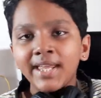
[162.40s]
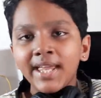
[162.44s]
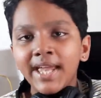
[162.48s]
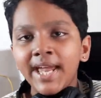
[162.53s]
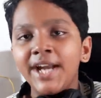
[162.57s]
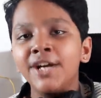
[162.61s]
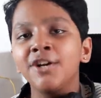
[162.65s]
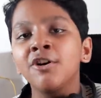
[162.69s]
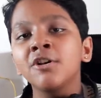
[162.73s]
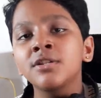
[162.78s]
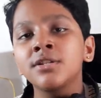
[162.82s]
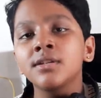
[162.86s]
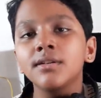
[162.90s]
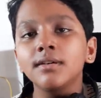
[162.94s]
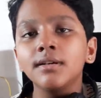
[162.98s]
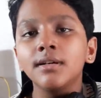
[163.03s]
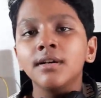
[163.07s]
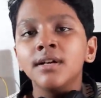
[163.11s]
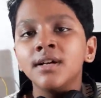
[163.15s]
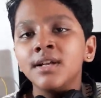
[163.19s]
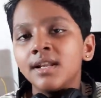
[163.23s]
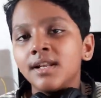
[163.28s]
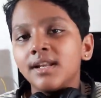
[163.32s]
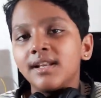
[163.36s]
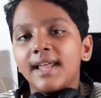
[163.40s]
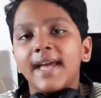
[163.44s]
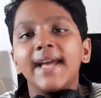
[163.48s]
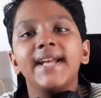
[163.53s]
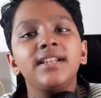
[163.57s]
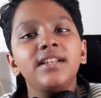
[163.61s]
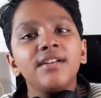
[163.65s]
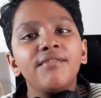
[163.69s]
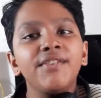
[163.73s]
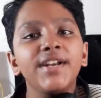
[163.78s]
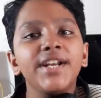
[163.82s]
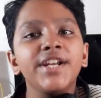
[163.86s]
and also
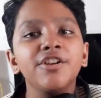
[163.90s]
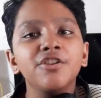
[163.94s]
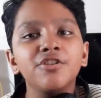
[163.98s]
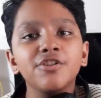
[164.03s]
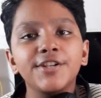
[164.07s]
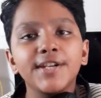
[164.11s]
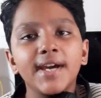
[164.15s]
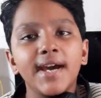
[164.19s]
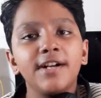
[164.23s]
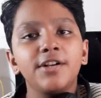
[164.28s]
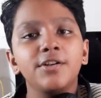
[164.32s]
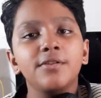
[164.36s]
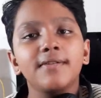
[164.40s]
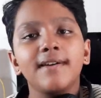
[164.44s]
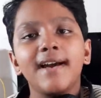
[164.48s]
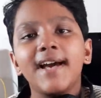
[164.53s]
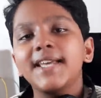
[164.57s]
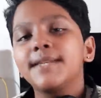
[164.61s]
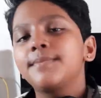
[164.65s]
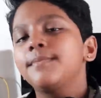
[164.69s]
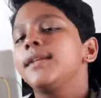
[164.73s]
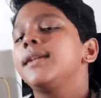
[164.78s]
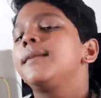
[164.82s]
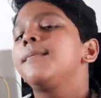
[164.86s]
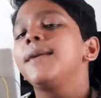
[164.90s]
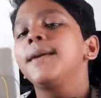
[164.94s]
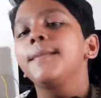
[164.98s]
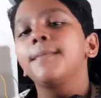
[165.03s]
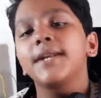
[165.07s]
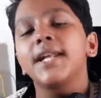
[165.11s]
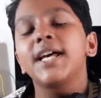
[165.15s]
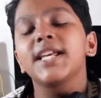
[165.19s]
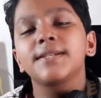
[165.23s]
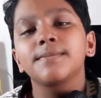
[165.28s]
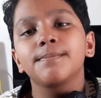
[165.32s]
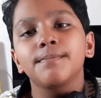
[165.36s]
like the video, share it to as many
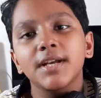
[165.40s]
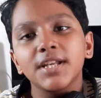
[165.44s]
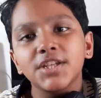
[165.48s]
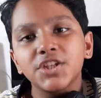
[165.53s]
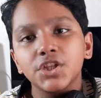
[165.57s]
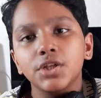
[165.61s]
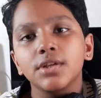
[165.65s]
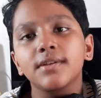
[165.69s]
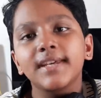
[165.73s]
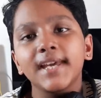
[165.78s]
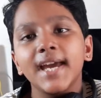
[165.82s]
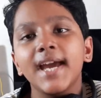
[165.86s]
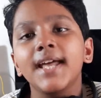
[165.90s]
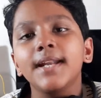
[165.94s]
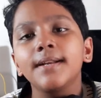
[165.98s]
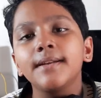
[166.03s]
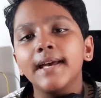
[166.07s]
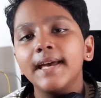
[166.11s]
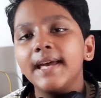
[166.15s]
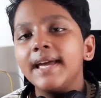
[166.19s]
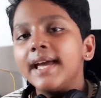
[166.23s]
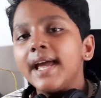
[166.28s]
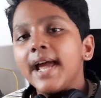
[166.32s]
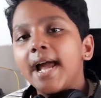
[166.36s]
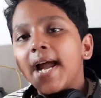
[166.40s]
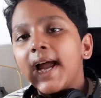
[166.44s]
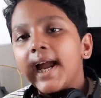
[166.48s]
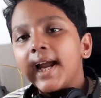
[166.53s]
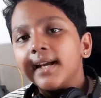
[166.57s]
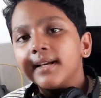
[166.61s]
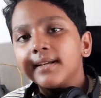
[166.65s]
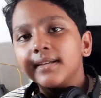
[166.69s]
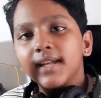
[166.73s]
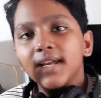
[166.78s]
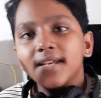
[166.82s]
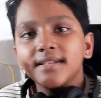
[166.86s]
people as much you can.
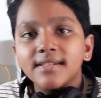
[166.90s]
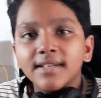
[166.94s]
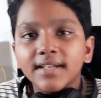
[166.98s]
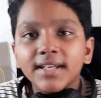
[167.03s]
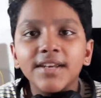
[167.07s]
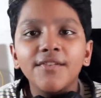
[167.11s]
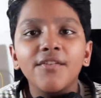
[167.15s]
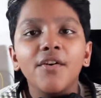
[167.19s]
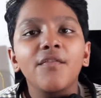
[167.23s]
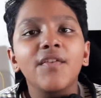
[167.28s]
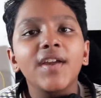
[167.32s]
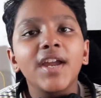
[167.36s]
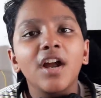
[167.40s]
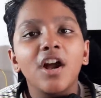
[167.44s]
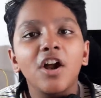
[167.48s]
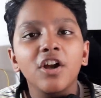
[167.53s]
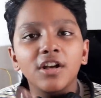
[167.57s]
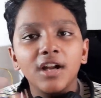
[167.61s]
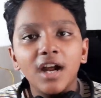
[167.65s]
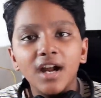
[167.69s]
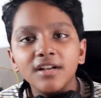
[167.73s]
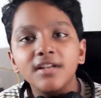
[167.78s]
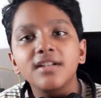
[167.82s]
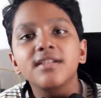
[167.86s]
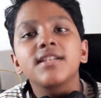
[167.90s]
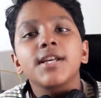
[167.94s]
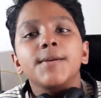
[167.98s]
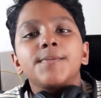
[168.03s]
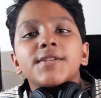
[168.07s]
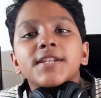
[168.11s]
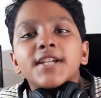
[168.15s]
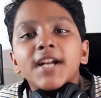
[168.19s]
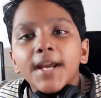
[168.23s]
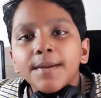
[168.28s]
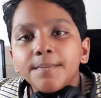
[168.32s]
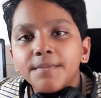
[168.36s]
And there's a giveaway on 100
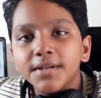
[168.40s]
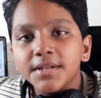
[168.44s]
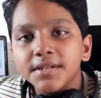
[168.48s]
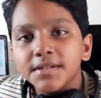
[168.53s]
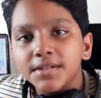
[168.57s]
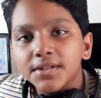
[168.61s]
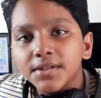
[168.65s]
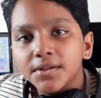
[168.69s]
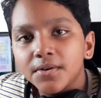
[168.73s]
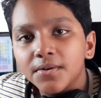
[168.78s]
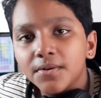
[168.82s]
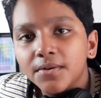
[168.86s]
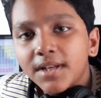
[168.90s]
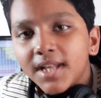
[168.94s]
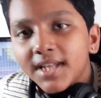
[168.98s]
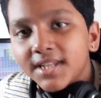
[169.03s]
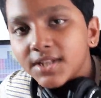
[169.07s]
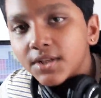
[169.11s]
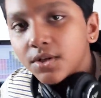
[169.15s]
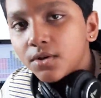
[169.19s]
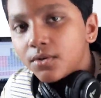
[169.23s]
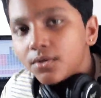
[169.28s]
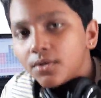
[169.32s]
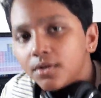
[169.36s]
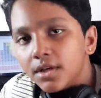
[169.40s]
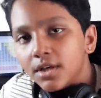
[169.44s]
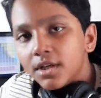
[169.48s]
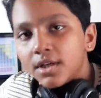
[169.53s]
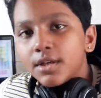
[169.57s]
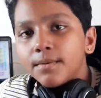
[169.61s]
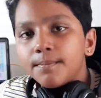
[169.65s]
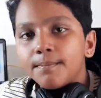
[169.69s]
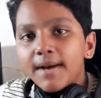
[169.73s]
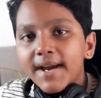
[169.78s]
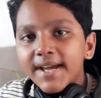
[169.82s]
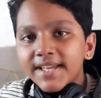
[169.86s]
subscribers, so let's go.
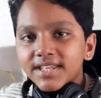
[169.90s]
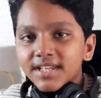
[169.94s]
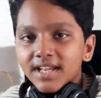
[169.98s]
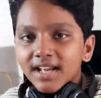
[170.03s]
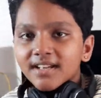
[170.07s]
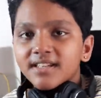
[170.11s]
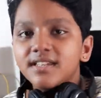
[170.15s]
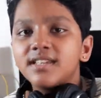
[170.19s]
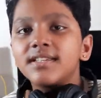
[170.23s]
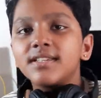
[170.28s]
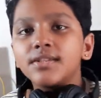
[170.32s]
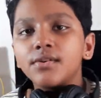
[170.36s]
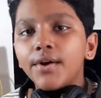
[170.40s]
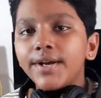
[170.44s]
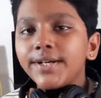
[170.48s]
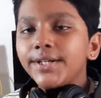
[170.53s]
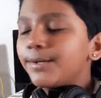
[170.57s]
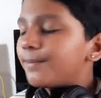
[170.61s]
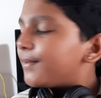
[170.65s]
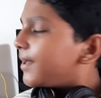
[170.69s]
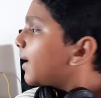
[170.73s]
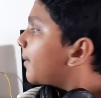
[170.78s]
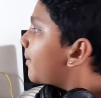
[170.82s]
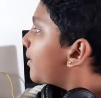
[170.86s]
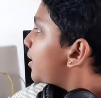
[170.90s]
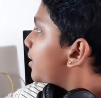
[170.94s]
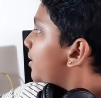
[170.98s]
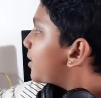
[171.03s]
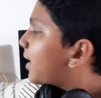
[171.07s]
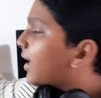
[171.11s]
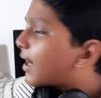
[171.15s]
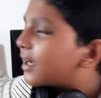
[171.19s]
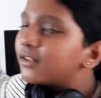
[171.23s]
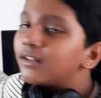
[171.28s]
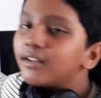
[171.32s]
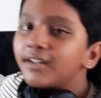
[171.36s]
My challenge is going to be about
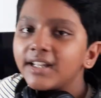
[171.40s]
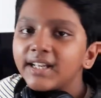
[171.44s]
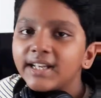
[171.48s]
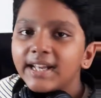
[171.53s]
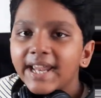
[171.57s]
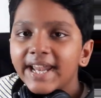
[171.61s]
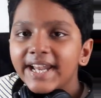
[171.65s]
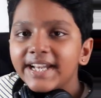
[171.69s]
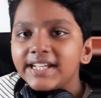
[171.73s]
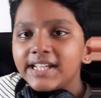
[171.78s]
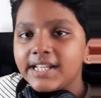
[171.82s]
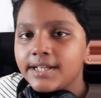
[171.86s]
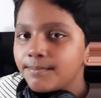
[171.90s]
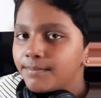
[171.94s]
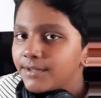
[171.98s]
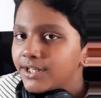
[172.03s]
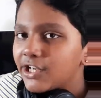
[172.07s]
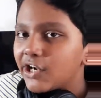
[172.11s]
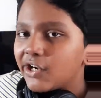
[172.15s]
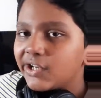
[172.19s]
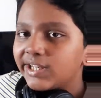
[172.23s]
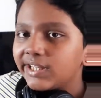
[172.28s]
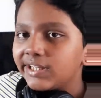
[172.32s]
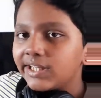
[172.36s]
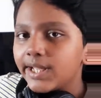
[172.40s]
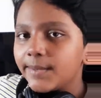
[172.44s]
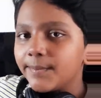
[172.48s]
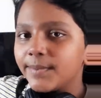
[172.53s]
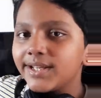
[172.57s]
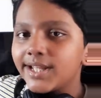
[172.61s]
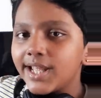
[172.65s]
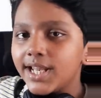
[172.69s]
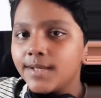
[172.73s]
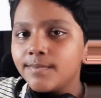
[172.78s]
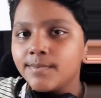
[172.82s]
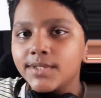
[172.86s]
118 periodic
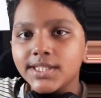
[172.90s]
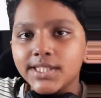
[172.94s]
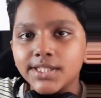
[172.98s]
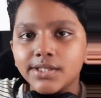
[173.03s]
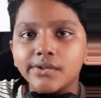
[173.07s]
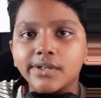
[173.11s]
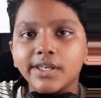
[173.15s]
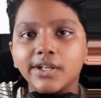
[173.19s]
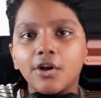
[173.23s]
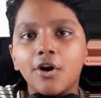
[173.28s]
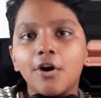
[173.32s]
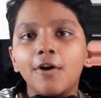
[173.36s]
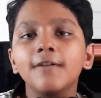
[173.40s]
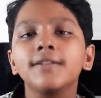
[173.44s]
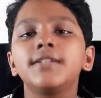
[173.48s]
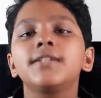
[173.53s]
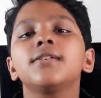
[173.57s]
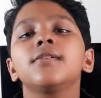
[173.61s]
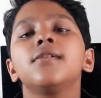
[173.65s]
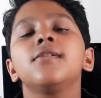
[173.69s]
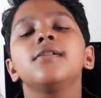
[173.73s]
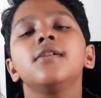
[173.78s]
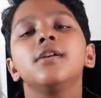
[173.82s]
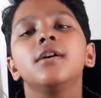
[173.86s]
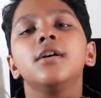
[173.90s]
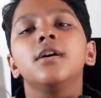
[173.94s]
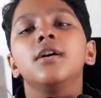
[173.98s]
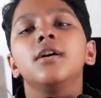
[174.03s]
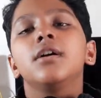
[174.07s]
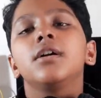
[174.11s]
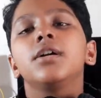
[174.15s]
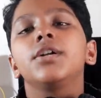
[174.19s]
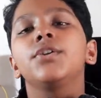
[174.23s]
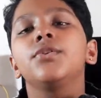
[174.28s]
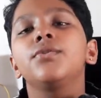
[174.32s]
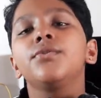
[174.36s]
table elements. You can also
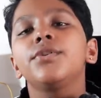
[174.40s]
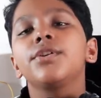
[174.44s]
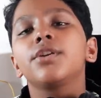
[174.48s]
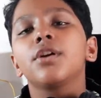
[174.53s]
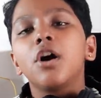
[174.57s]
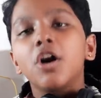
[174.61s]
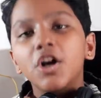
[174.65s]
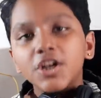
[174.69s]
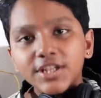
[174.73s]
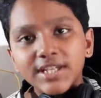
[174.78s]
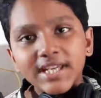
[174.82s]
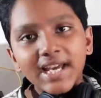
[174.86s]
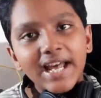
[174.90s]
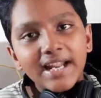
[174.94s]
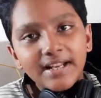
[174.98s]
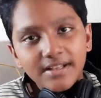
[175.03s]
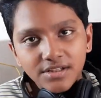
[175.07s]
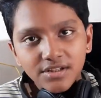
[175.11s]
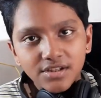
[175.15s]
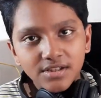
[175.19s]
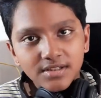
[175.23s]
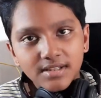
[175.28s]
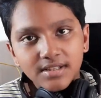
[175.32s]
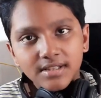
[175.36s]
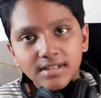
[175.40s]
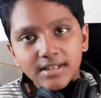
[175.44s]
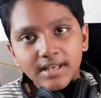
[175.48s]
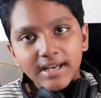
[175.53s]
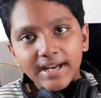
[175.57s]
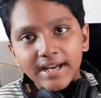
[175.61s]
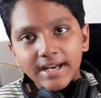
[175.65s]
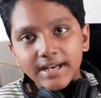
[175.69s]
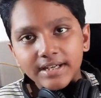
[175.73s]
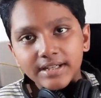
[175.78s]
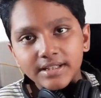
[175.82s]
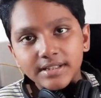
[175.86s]
do your challenges
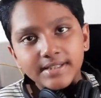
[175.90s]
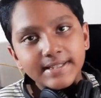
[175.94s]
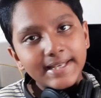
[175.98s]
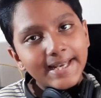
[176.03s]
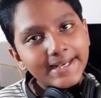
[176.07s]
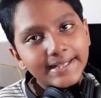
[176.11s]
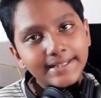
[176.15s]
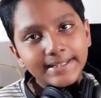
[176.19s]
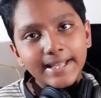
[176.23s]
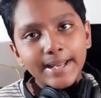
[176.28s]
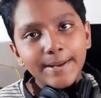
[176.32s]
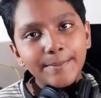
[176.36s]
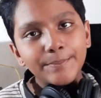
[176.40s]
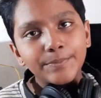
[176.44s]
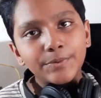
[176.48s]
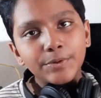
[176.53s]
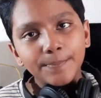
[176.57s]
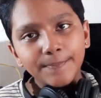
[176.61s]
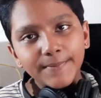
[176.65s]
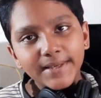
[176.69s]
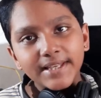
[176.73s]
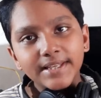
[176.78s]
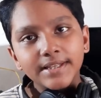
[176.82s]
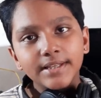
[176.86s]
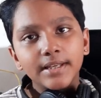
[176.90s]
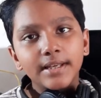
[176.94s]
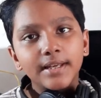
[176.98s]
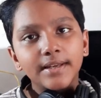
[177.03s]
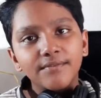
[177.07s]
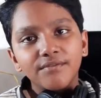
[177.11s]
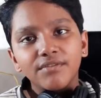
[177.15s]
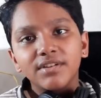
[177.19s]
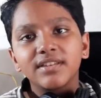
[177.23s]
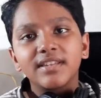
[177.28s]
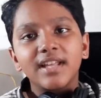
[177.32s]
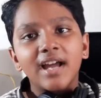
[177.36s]
and send them to me
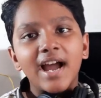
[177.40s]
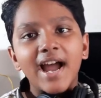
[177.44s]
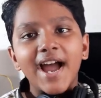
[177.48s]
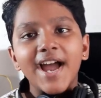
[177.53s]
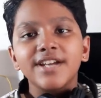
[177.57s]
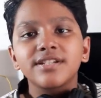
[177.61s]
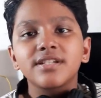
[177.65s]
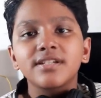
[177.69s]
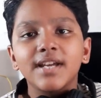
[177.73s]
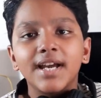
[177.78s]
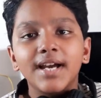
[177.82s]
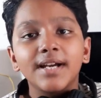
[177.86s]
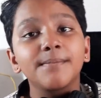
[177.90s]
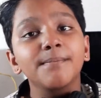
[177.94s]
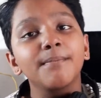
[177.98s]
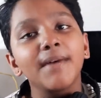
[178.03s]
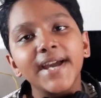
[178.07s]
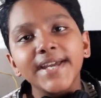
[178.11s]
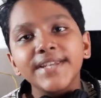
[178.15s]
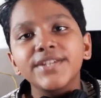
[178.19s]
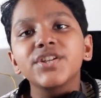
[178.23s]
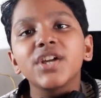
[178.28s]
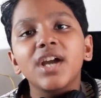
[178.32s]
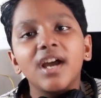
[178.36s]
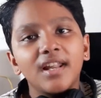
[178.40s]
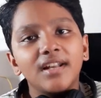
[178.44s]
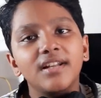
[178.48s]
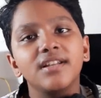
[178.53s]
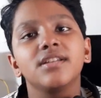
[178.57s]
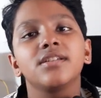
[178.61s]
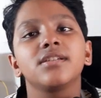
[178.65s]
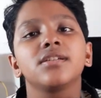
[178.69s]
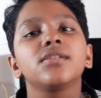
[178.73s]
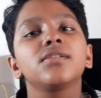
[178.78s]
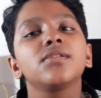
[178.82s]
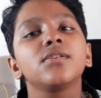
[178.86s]
with the hashtag my
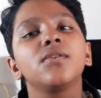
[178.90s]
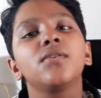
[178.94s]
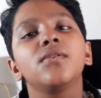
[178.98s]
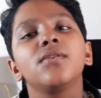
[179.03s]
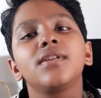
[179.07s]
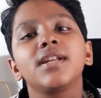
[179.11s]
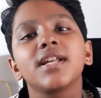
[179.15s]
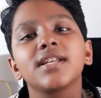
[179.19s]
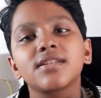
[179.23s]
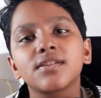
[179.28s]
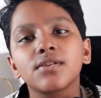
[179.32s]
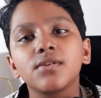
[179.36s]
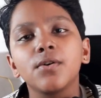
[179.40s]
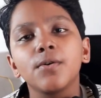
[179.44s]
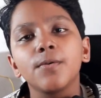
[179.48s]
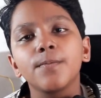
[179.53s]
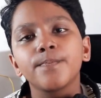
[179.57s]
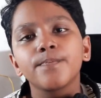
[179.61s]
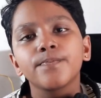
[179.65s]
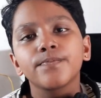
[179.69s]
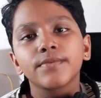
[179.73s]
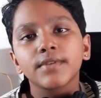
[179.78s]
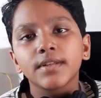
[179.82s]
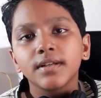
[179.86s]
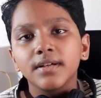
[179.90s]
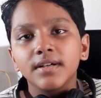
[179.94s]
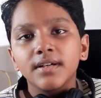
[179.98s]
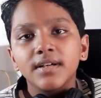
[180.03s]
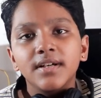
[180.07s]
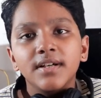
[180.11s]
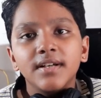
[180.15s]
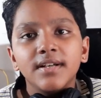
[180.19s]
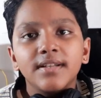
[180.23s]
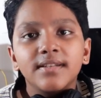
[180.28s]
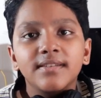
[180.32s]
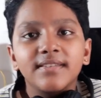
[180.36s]
challenge. So let's go.
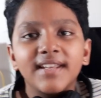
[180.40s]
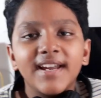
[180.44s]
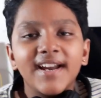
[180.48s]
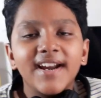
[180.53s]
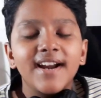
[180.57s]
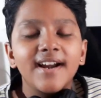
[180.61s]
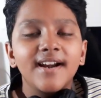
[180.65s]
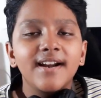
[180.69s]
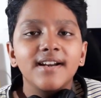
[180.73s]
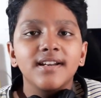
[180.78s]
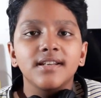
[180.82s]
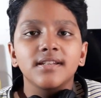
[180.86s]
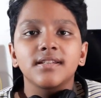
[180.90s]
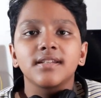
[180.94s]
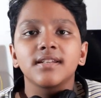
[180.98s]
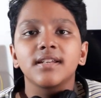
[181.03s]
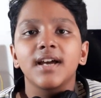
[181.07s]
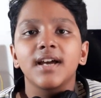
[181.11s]
There's